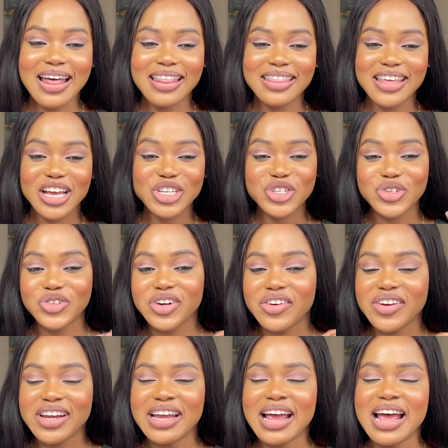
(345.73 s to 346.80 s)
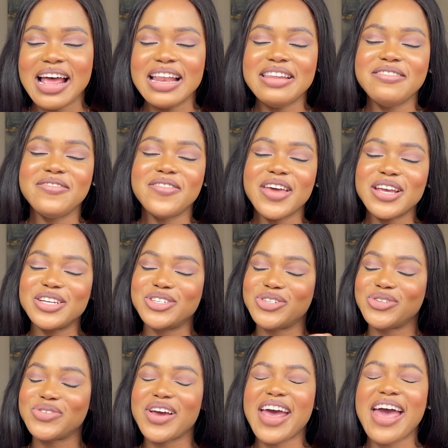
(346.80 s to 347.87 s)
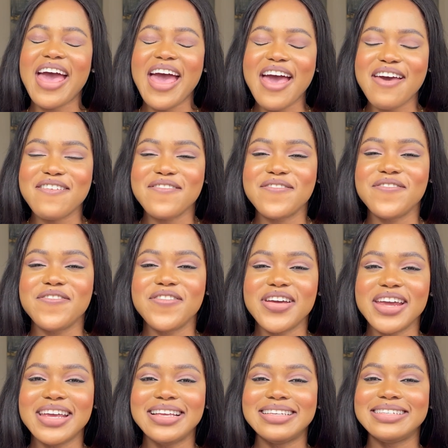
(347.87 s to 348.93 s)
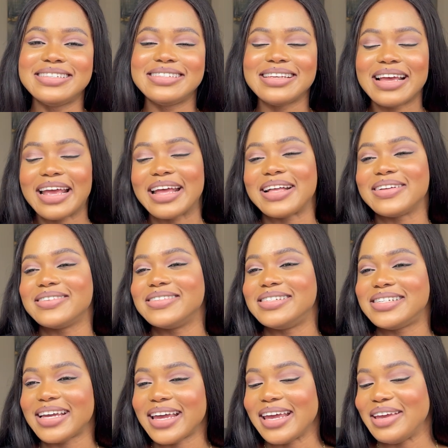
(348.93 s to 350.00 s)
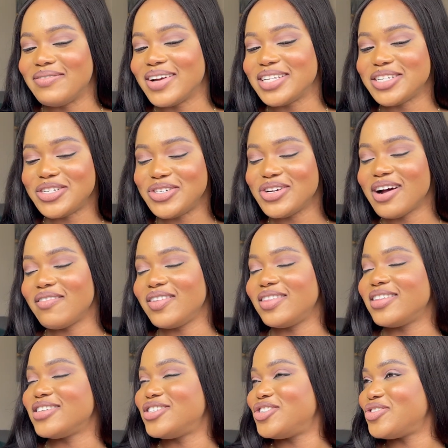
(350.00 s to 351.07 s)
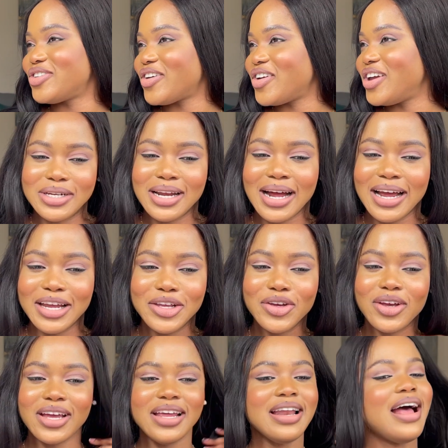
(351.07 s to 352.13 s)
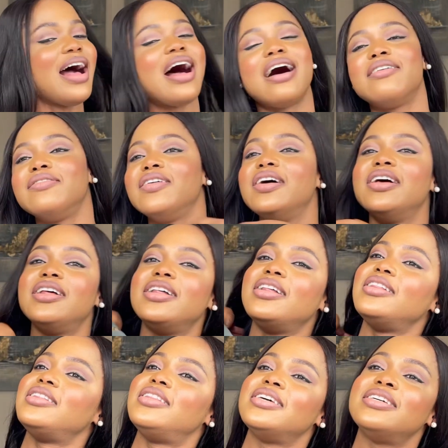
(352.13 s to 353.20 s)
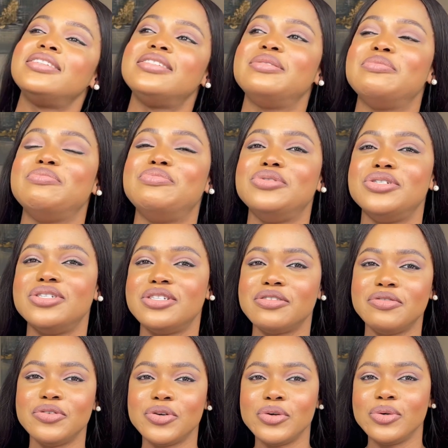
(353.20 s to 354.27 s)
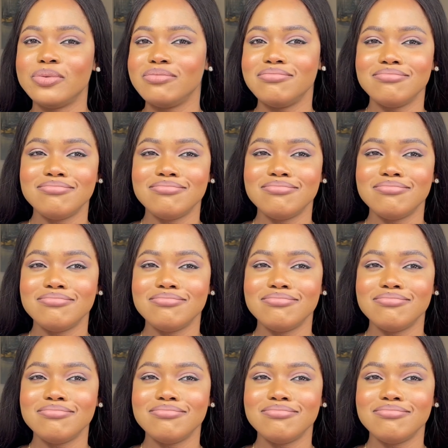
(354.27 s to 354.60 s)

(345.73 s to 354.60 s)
Their jewelry elevates you every single day. Imagine you having this jewelry. Like, you can have this beautiful